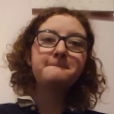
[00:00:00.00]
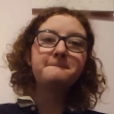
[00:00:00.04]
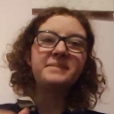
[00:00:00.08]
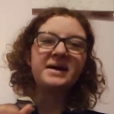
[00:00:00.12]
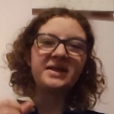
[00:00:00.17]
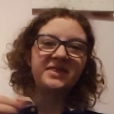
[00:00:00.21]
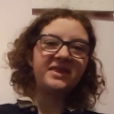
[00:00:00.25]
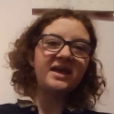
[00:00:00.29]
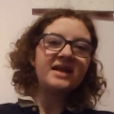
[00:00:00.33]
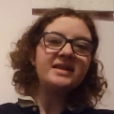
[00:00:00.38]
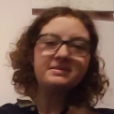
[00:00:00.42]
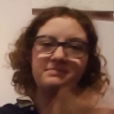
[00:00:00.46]

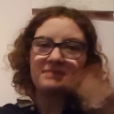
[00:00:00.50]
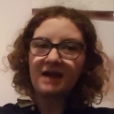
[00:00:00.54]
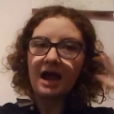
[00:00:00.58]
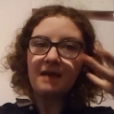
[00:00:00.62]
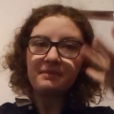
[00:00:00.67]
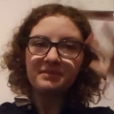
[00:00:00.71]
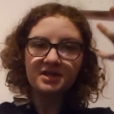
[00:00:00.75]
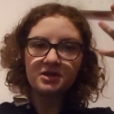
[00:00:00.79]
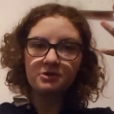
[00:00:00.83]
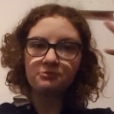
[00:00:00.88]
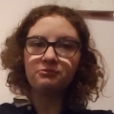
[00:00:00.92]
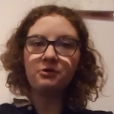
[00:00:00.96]
but then
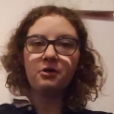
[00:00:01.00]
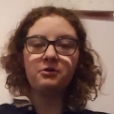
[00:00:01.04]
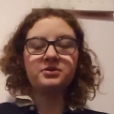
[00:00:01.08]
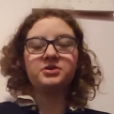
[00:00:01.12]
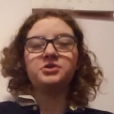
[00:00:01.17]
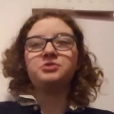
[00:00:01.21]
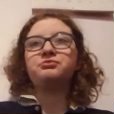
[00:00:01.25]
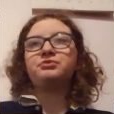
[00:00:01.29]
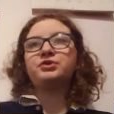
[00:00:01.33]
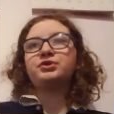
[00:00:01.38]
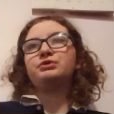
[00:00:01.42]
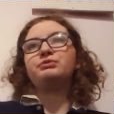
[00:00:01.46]
sometimes you won't,
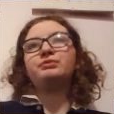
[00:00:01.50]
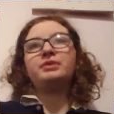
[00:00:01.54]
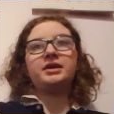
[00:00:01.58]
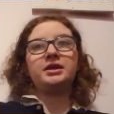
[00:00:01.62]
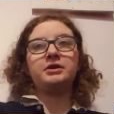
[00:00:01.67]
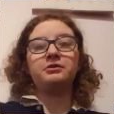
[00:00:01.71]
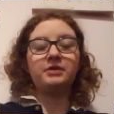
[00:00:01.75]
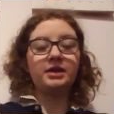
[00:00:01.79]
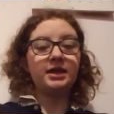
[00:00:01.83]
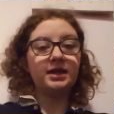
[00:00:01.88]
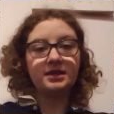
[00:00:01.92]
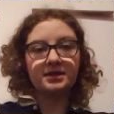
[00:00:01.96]
and you're wondering what
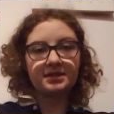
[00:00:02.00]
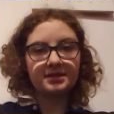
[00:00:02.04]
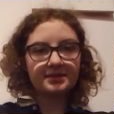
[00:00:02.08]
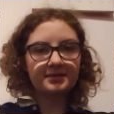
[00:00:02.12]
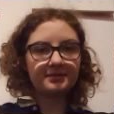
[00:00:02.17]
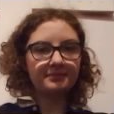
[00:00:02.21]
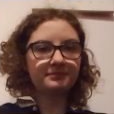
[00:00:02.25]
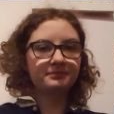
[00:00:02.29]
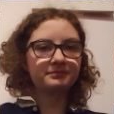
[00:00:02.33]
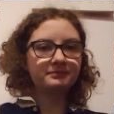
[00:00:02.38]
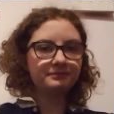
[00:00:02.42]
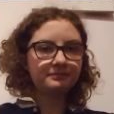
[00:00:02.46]
year it is.